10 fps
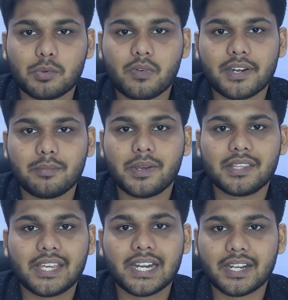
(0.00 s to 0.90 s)
provided by
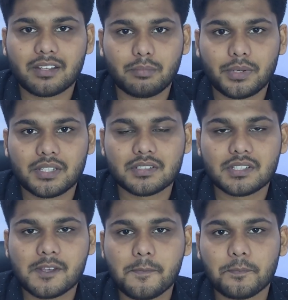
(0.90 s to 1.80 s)
the airline companies.
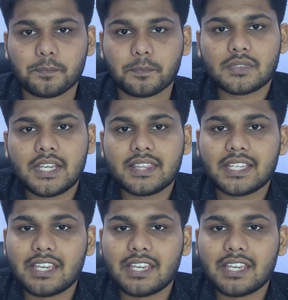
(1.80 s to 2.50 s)
The